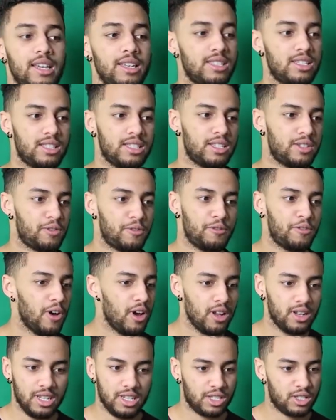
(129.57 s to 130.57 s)
It's
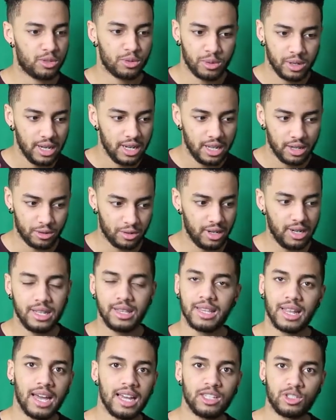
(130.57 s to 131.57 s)
fun, it's really, really
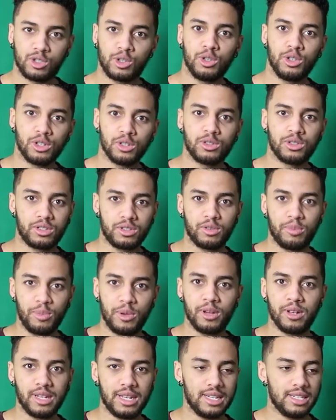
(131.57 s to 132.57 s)
nice to use, to
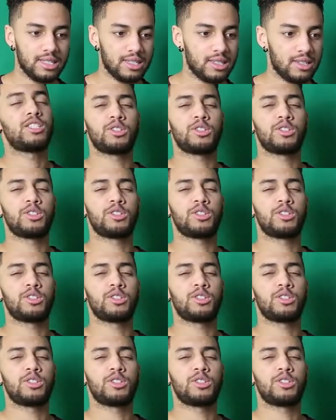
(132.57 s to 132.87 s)
be honest.